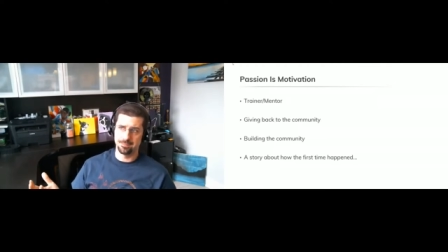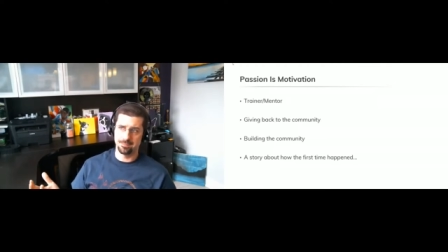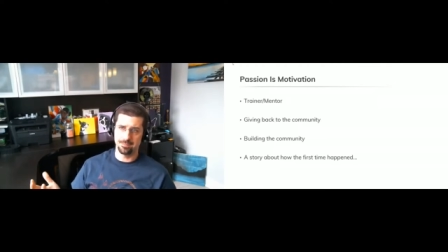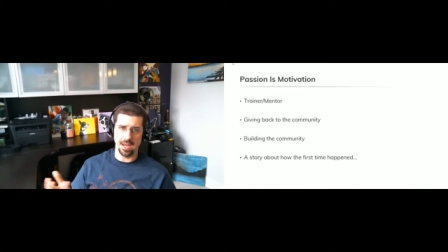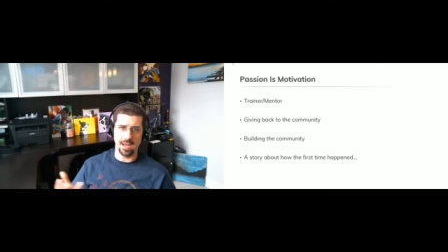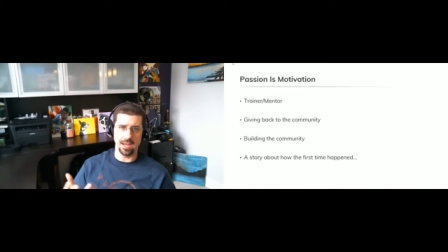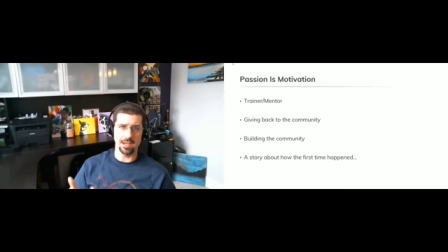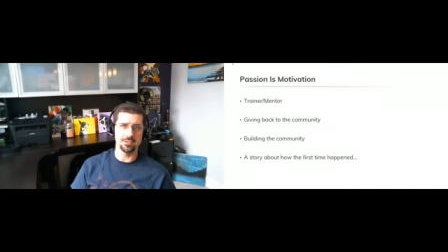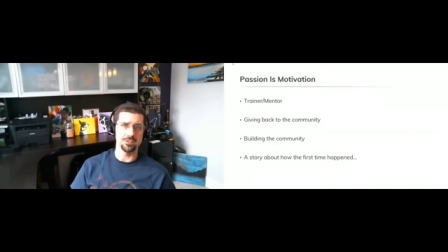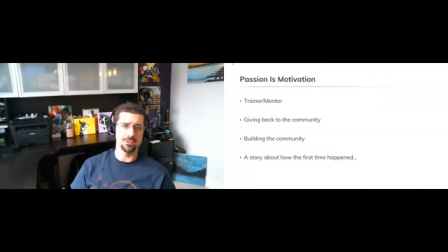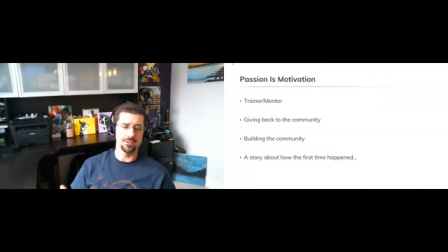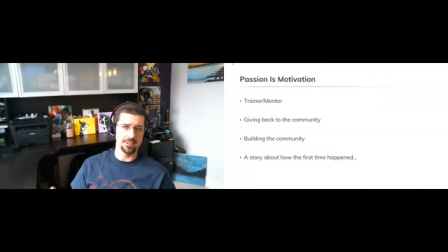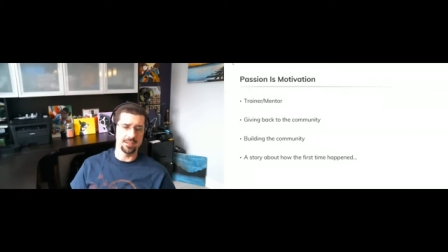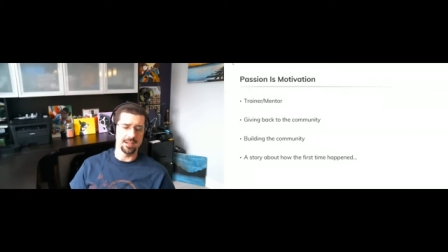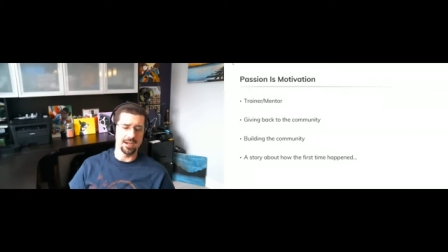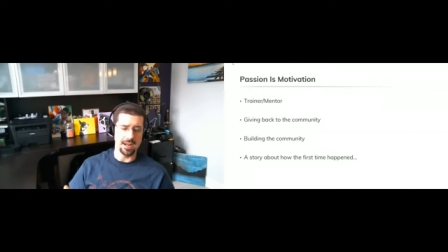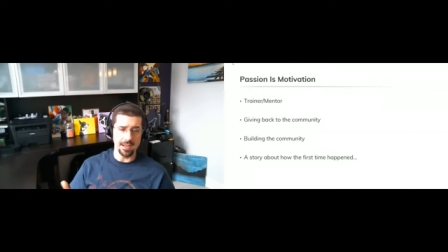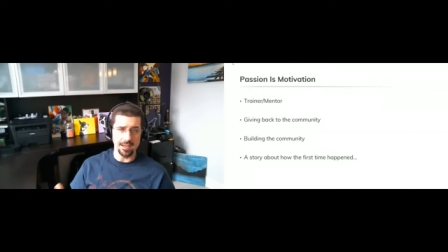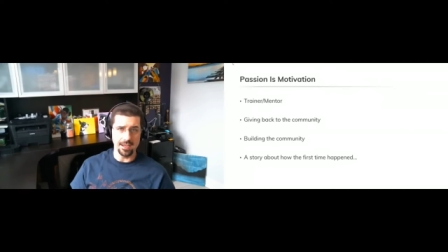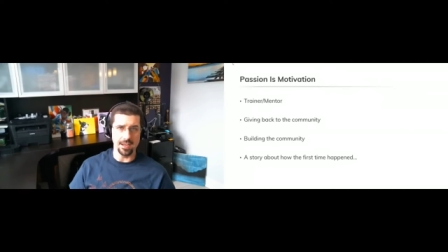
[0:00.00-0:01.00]
passion
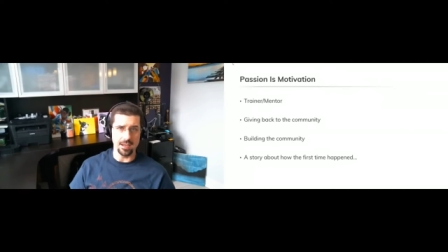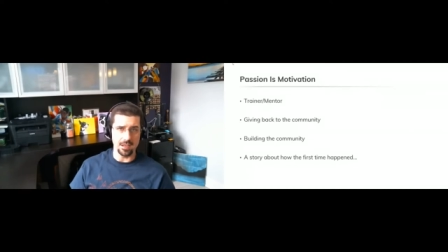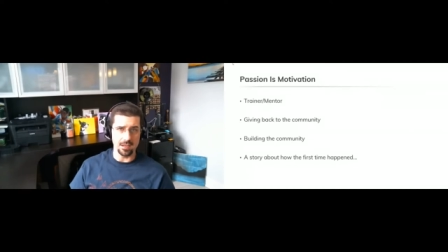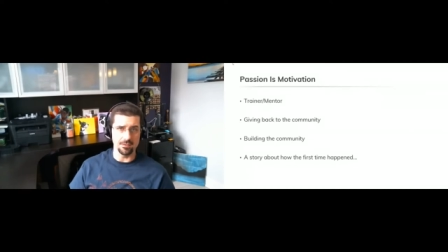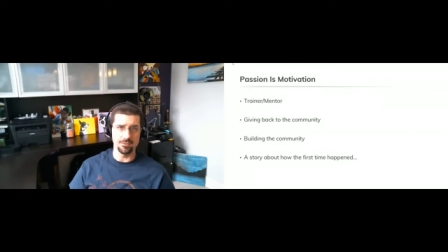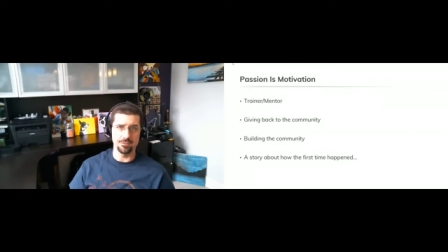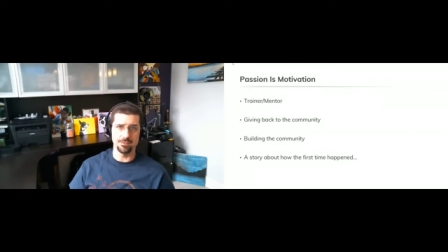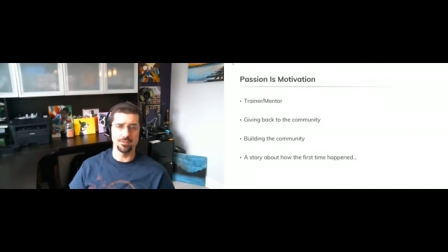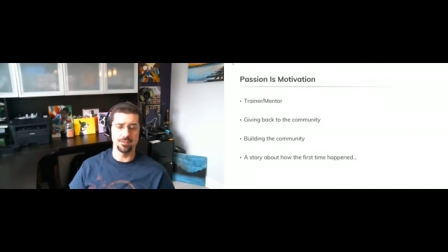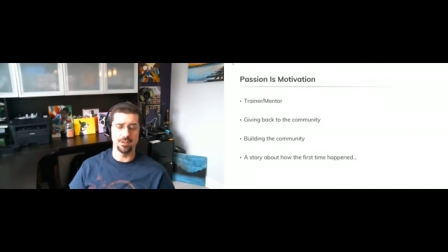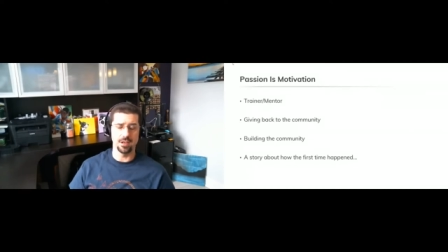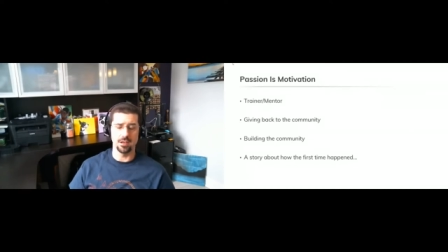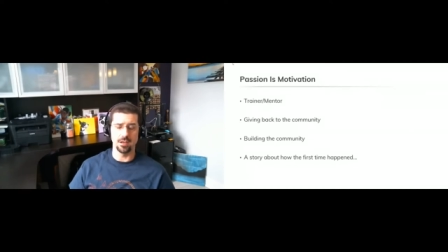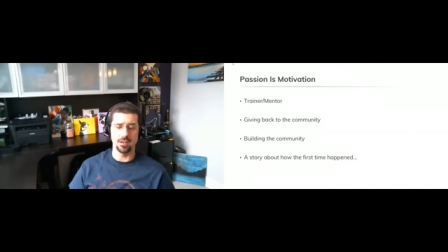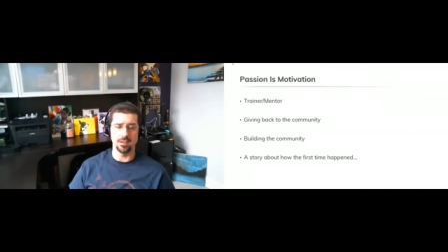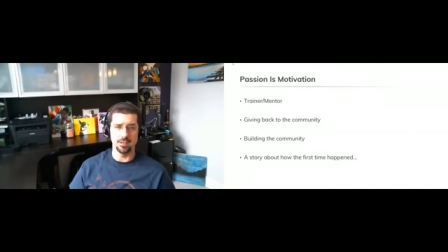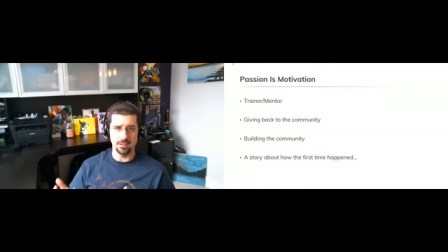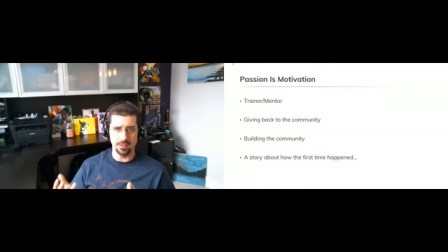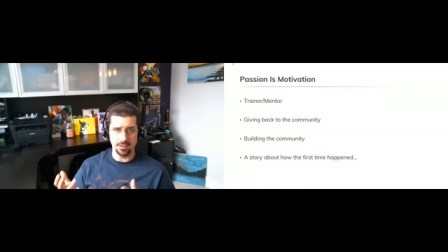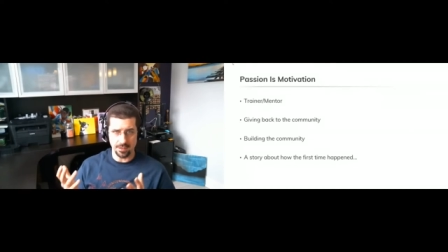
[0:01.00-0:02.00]
that I have, uh,
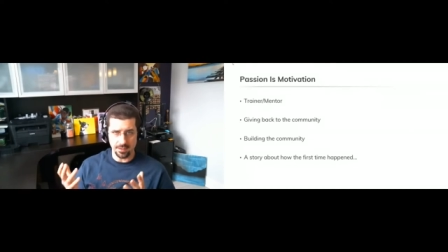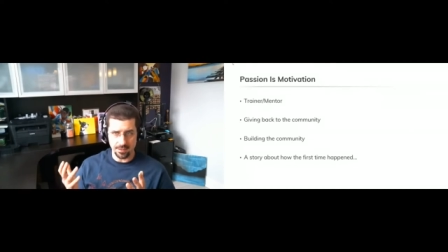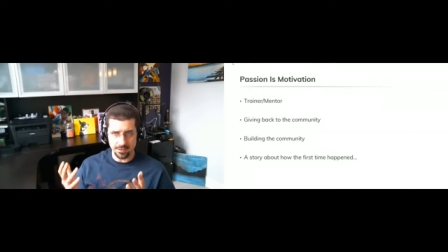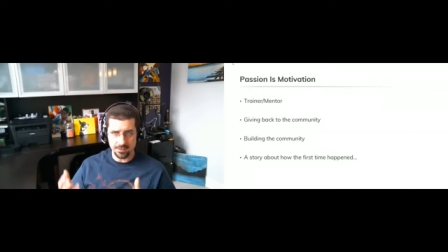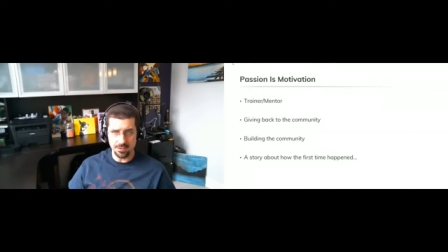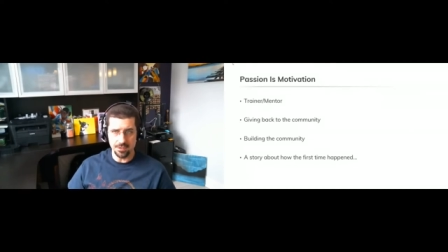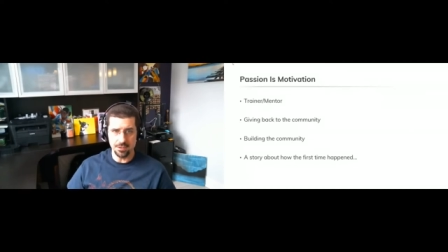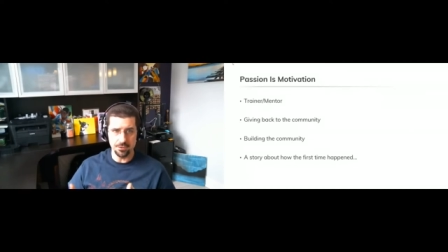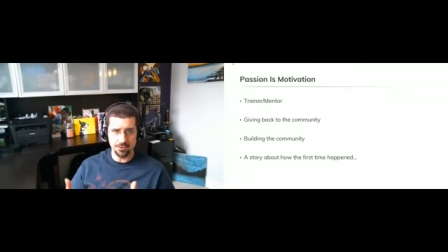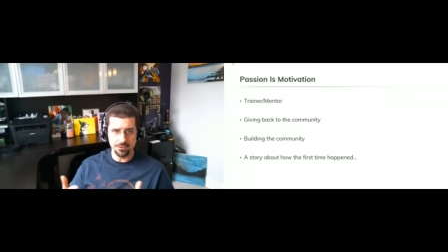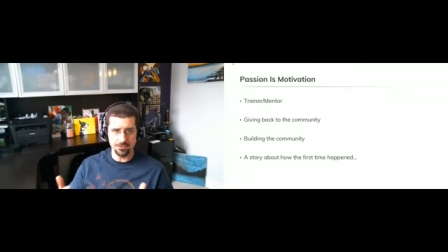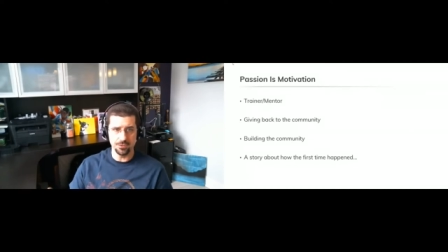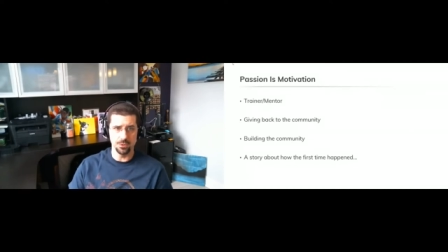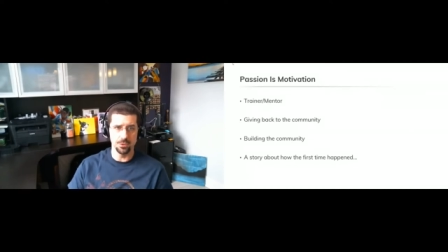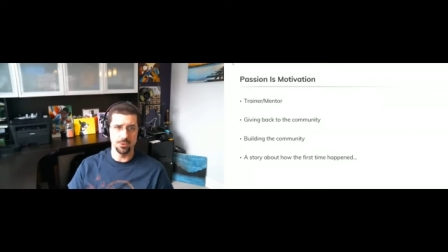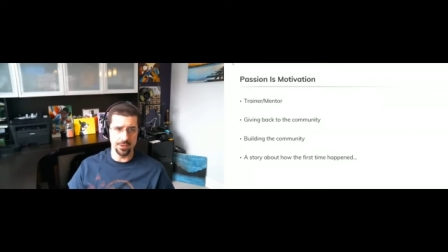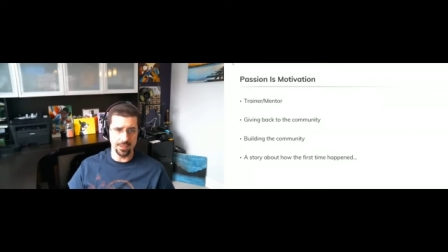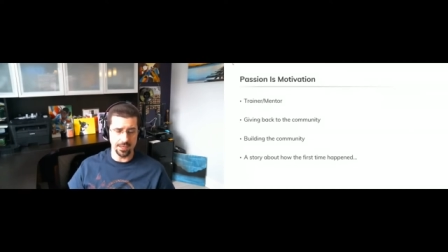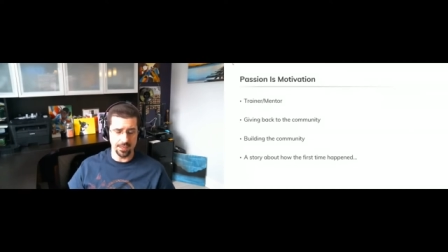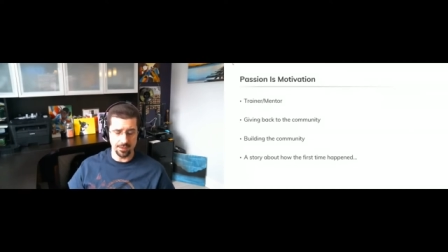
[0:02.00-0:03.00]
it, it, continues
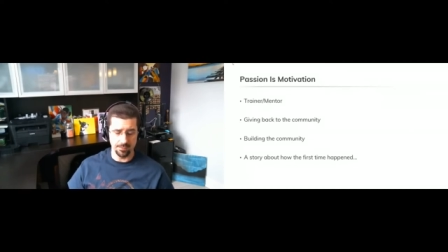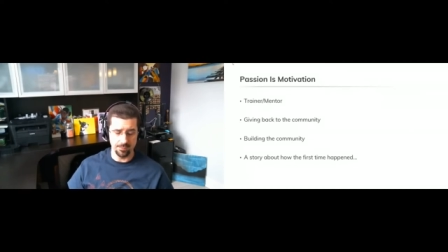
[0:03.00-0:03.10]
fueling it.